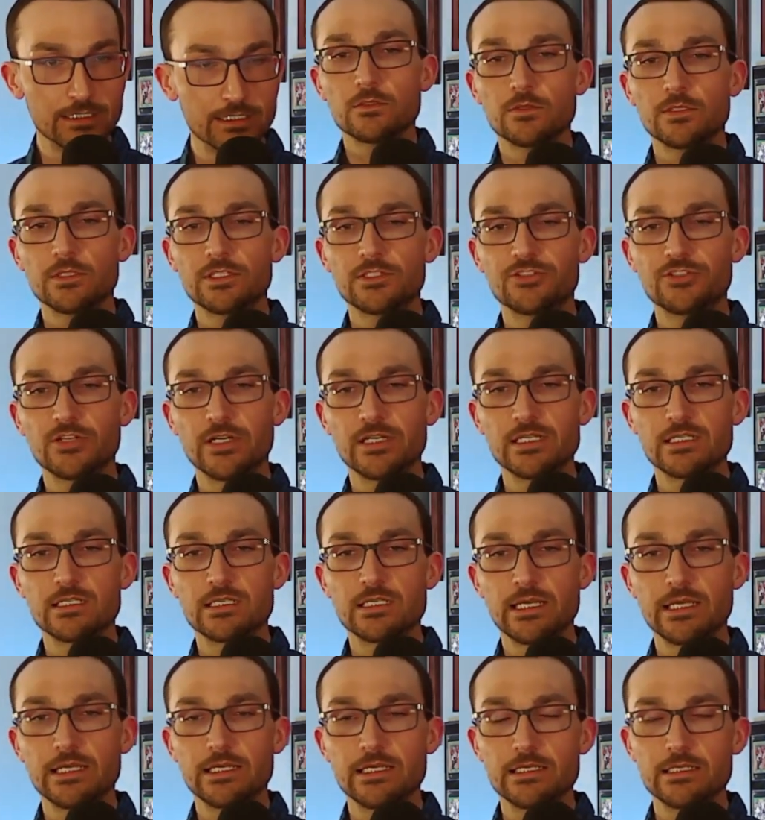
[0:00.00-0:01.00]
What they're trying to
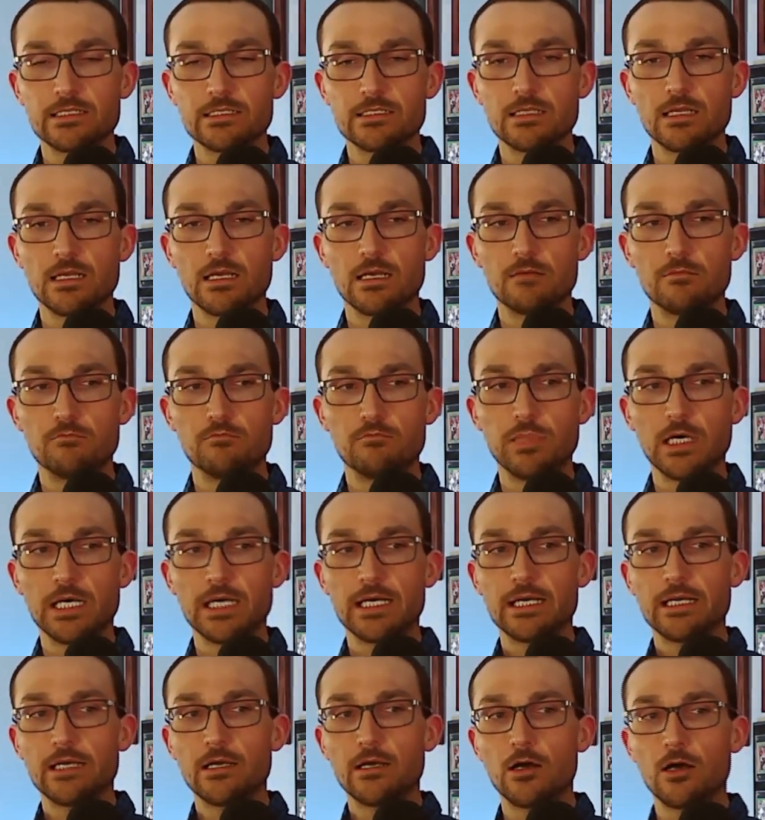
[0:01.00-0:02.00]
say is,
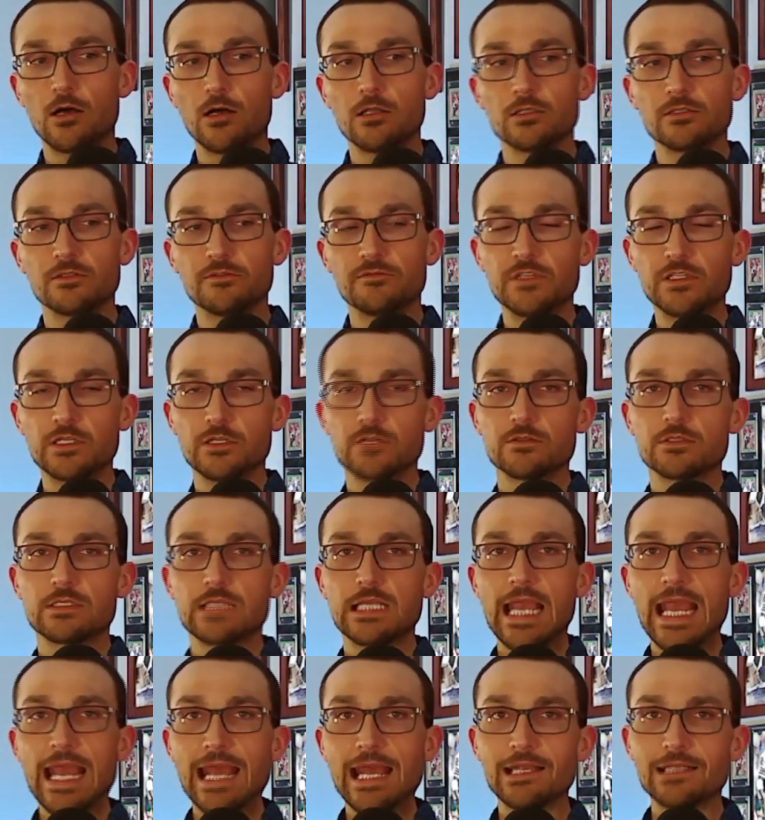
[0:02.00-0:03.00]
by all of those
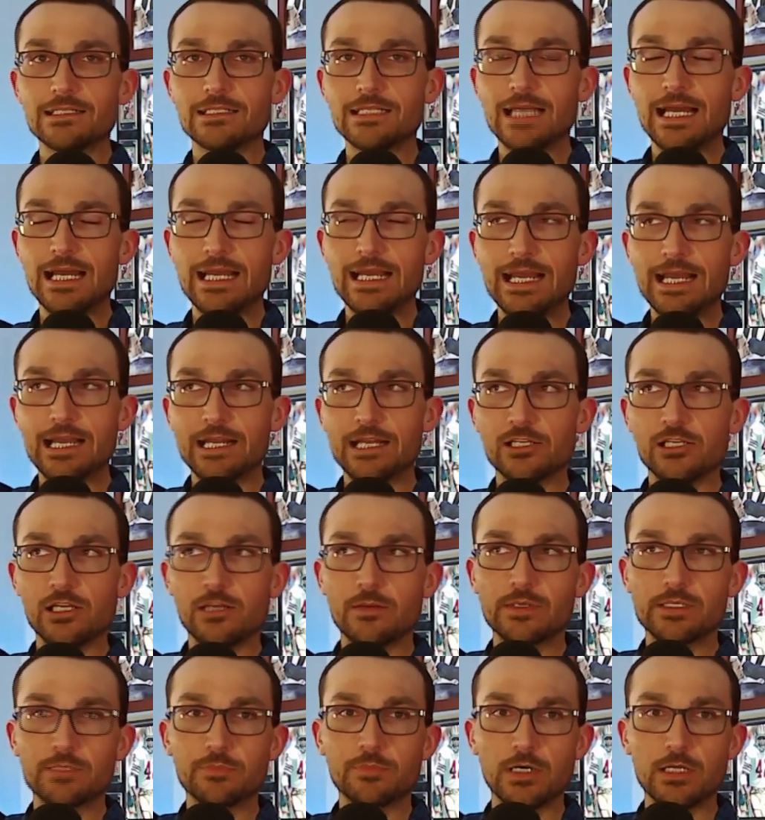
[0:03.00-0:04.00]

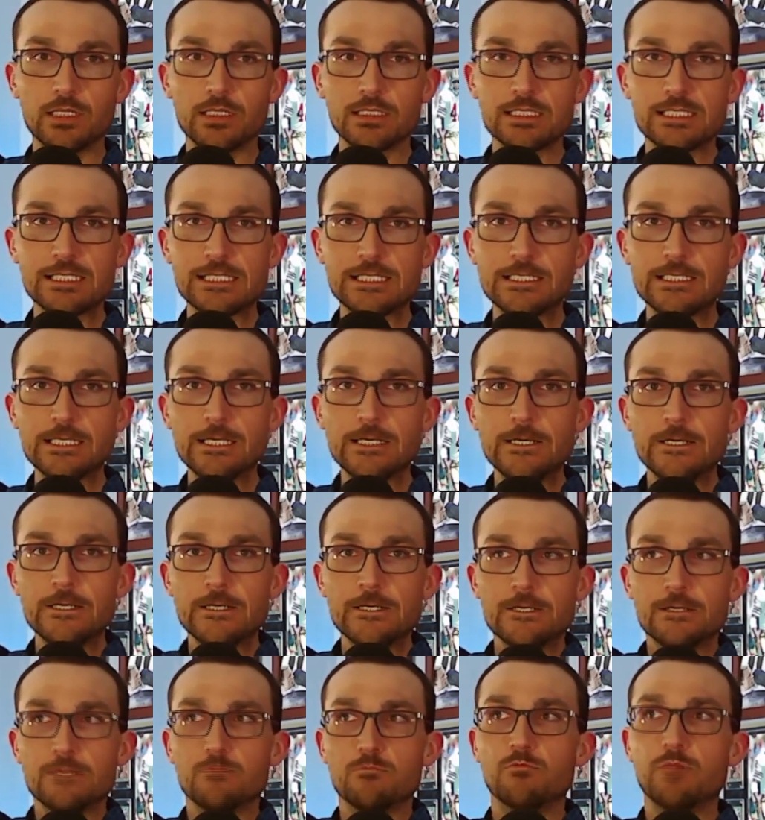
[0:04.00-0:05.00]
anti-economic policies,
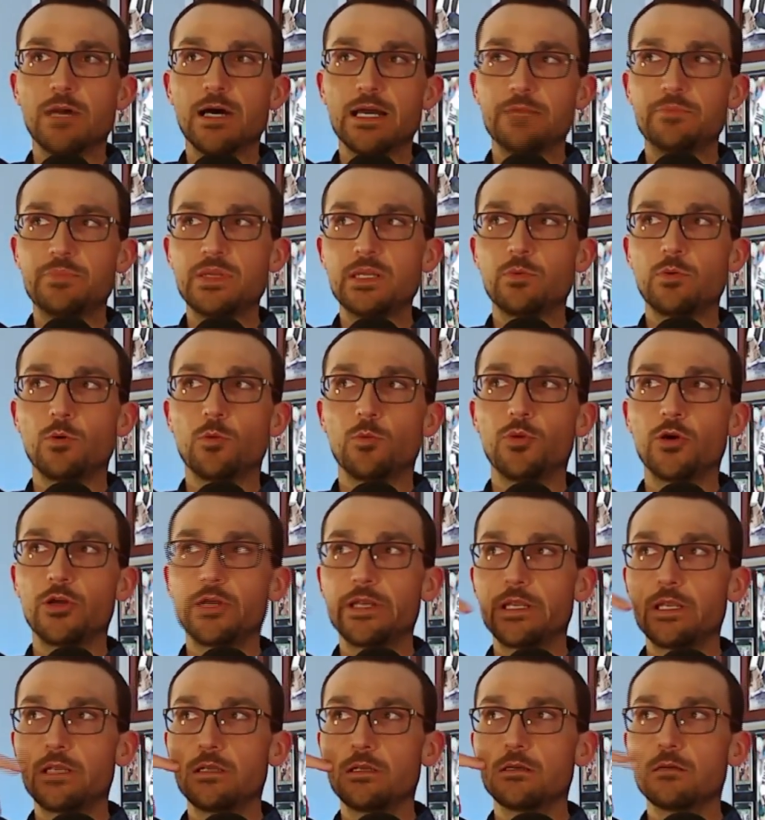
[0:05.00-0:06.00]
by people
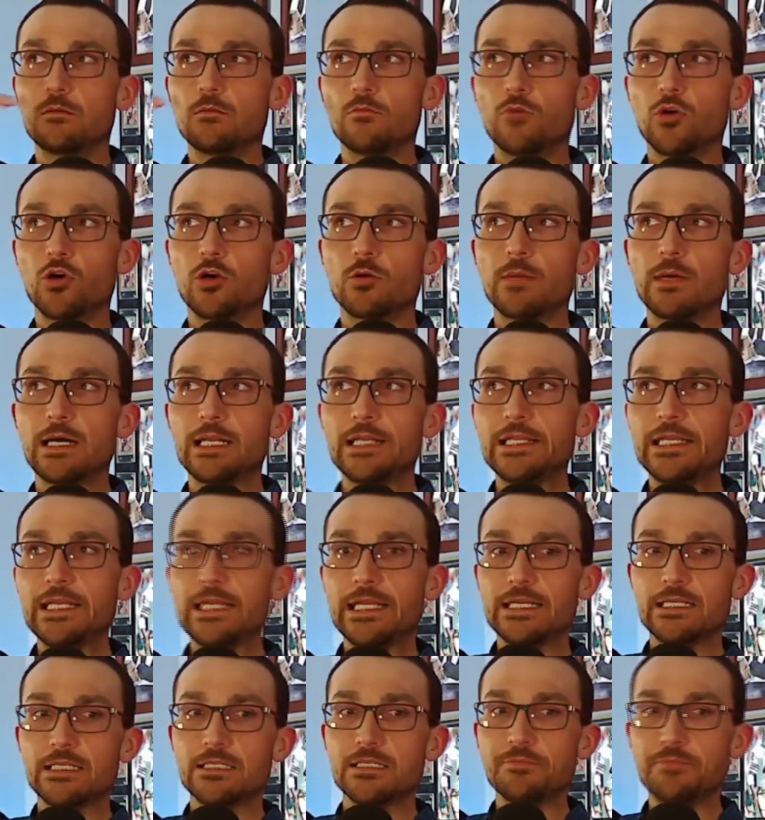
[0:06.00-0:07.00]
putting more money
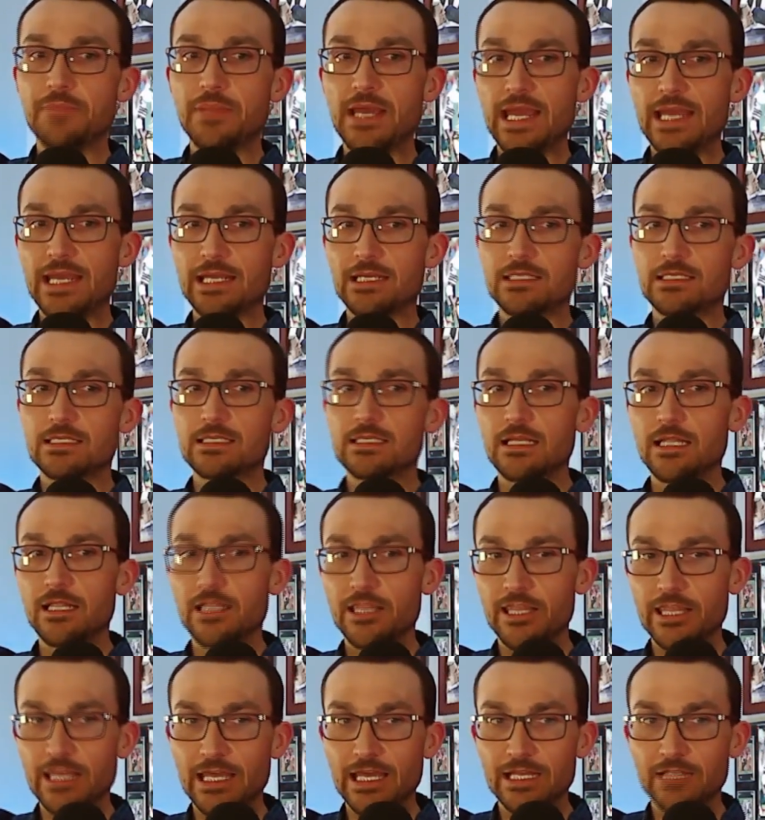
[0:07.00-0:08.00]
into banks,
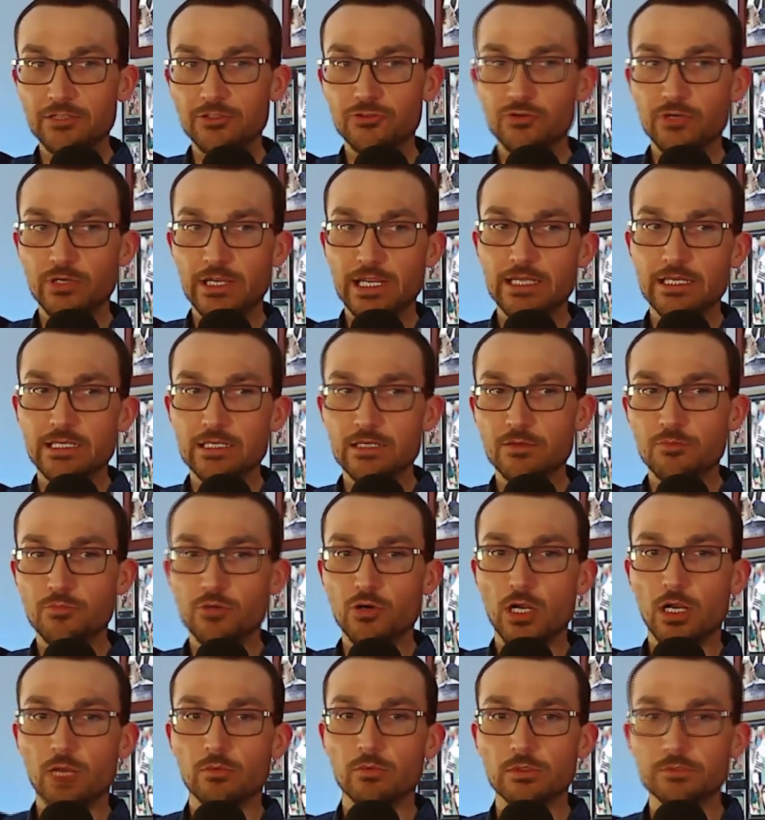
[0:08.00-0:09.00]
that created a
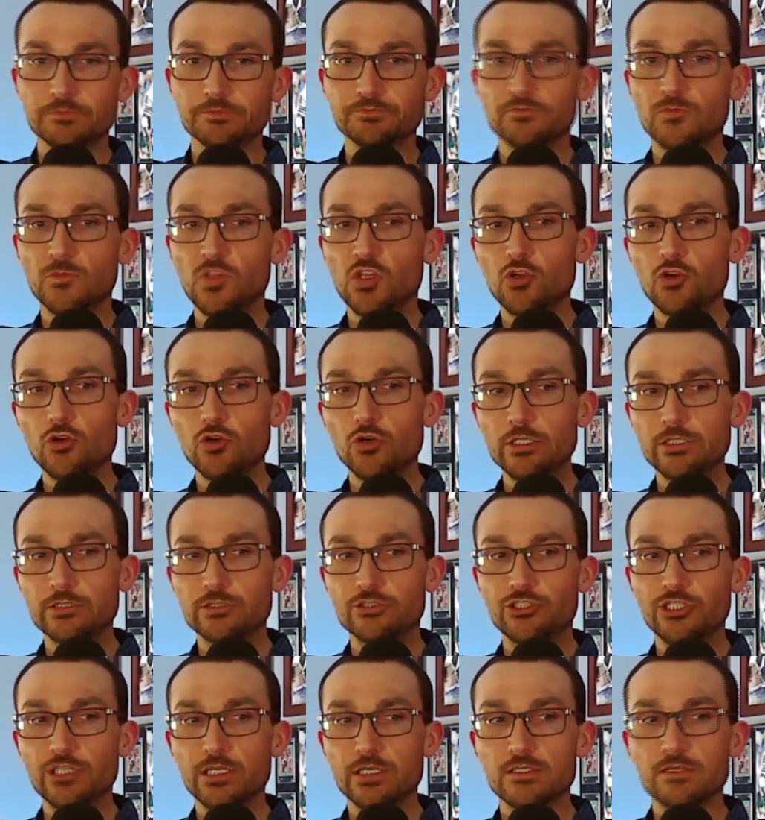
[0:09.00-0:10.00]
problem. Good
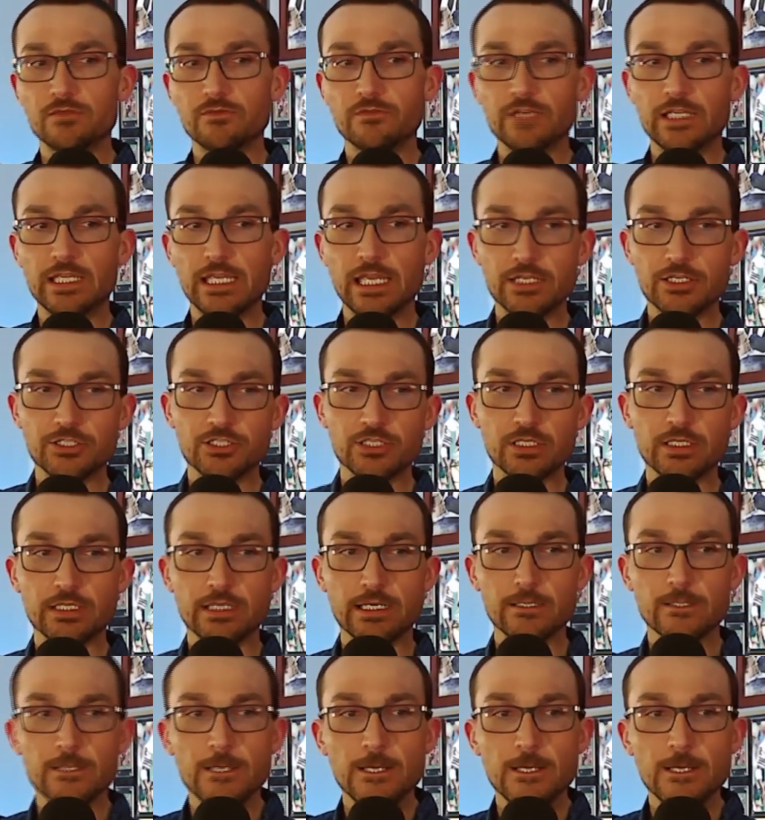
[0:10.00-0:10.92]
justification there.